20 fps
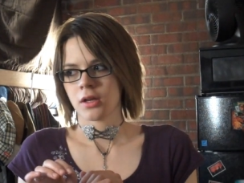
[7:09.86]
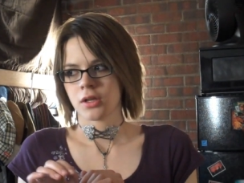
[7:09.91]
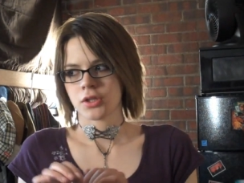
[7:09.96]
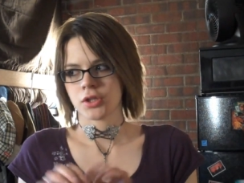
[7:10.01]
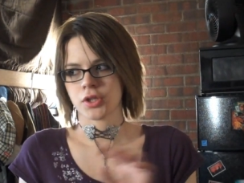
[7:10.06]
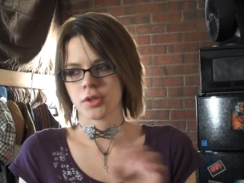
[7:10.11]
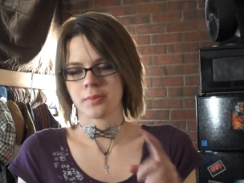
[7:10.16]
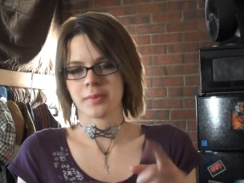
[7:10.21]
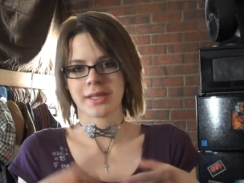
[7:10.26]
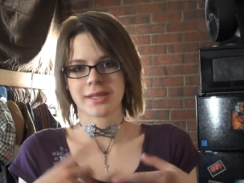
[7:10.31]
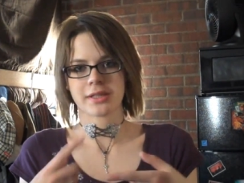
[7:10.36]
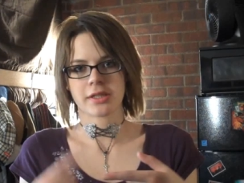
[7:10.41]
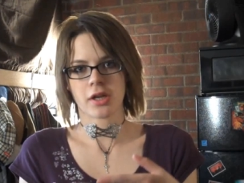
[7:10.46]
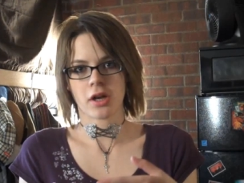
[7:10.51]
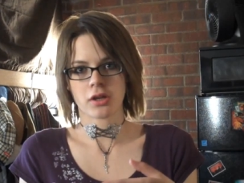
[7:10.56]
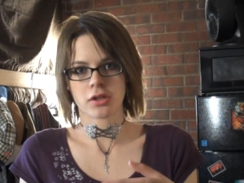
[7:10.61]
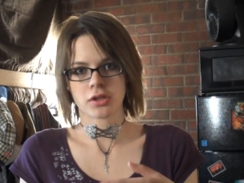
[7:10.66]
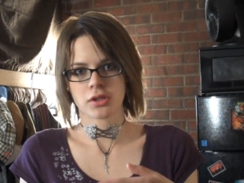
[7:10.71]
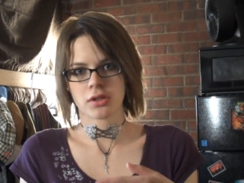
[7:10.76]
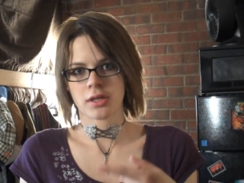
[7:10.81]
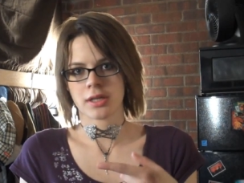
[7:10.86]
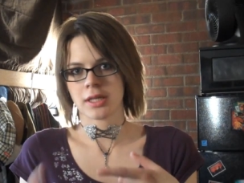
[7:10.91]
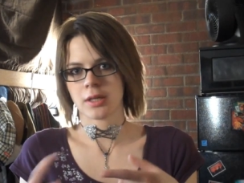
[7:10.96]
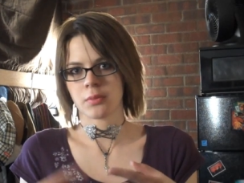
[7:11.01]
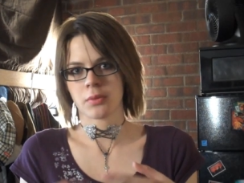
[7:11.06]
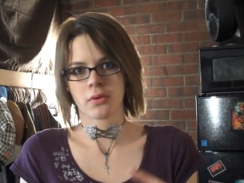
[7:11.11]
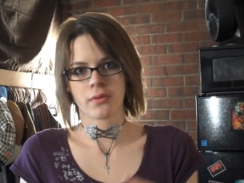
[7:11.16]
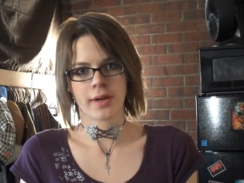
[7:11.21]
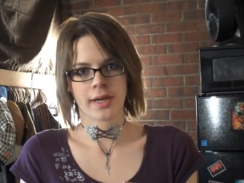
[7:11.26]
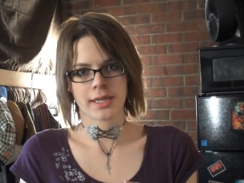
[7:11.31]
she'll meet the Doctor and he
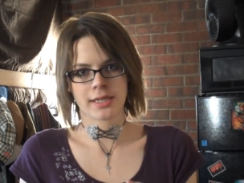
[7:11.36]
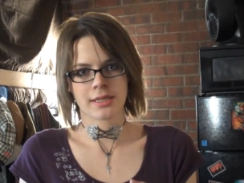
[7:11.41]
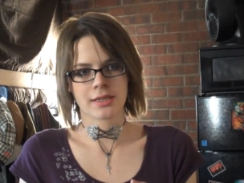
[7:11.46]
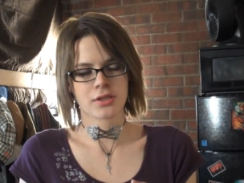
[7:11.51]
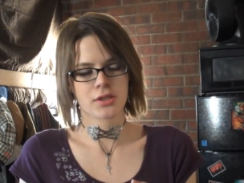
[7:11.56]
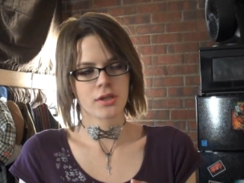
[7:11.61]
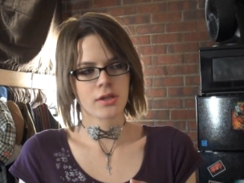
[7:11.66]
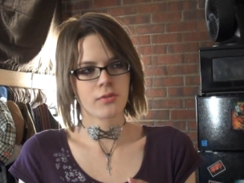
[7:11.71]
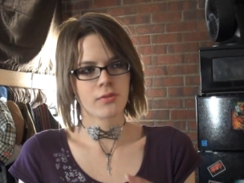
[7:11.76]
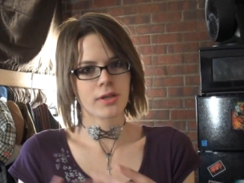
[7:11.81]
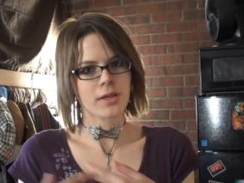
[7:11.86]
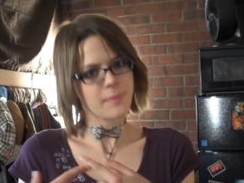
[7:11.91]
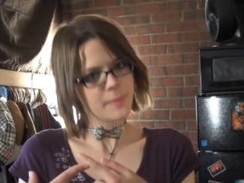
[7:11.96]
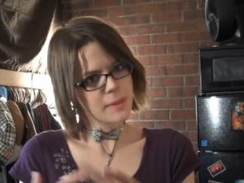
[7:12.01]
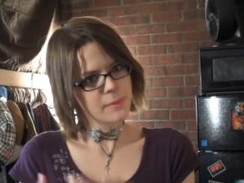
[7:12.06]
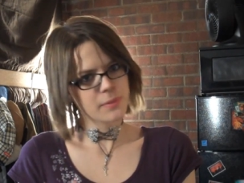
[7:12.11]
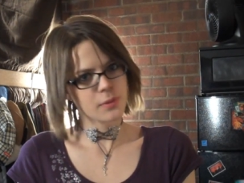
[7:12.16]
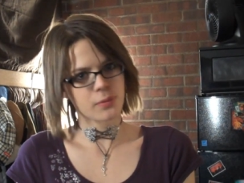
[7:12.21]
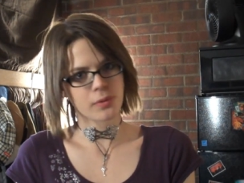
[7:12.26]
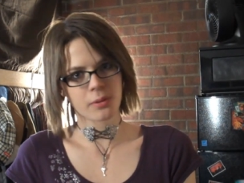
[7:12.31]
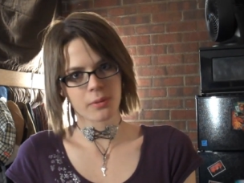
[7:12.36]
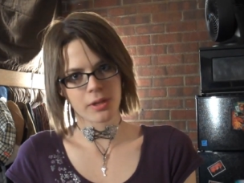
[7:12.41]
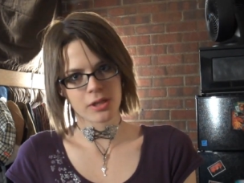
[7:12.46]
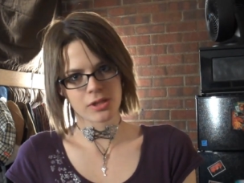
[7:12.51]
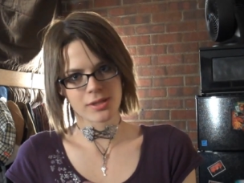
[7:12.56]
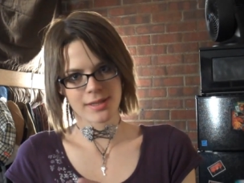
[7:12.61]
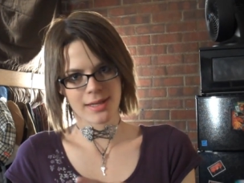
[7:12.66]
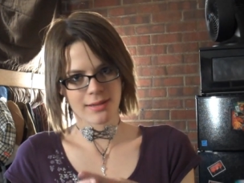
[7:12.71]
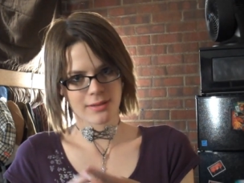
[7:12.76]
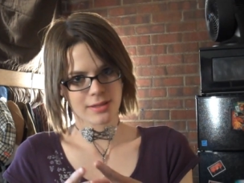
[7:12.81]
won't recognize her, it really made me want to watch
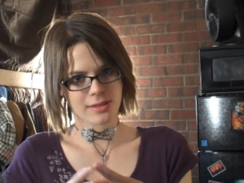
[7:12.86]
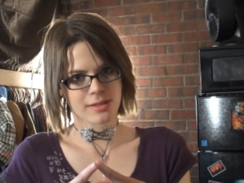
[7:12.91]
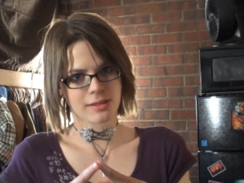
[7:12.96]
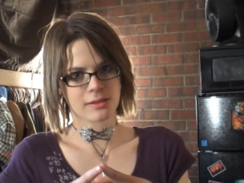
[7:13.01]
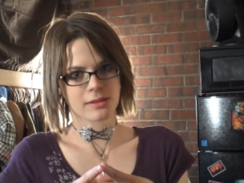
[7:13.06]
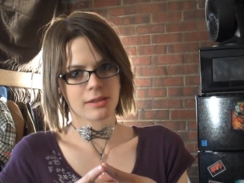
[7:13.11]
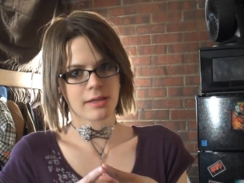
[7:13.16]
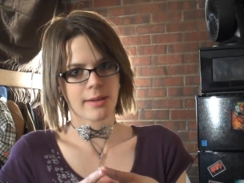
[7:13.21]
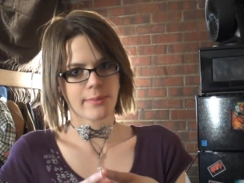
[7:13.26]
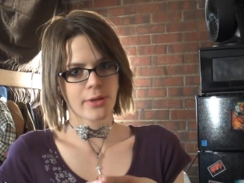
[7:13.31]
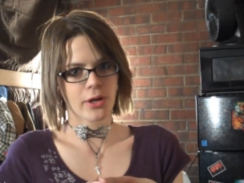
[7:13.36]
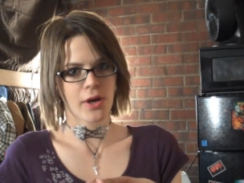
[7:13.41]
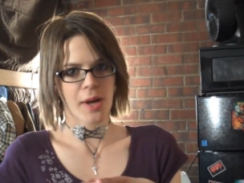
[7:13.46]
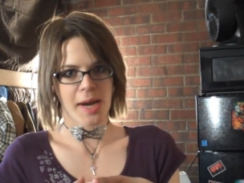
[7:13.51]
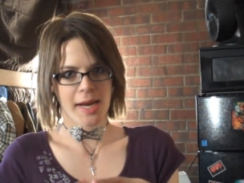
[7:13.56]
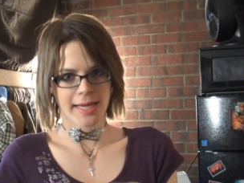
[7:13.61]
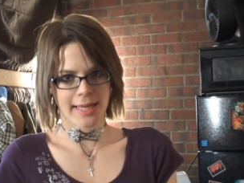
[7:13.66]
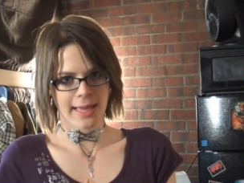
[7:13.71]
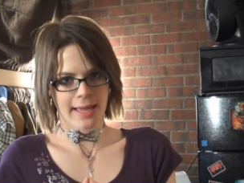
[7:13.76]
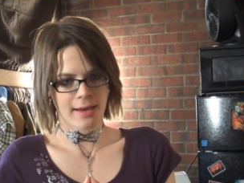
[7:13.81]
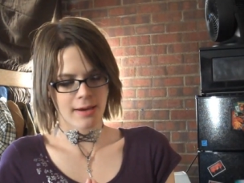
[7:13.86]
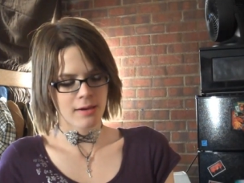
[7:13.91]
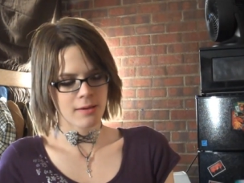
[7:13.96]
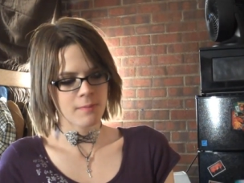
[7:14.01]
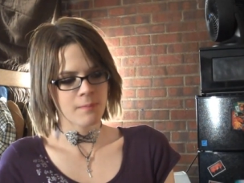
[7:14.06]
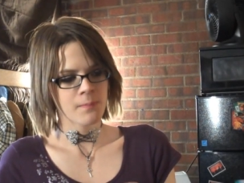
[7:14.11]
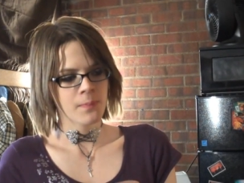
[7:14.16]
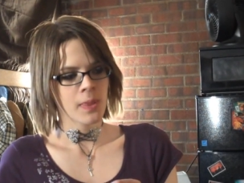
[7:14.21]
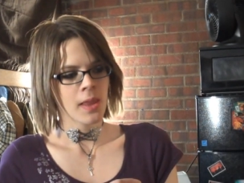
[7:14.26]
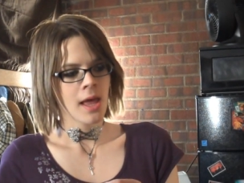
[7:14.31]
Silence in the Library again.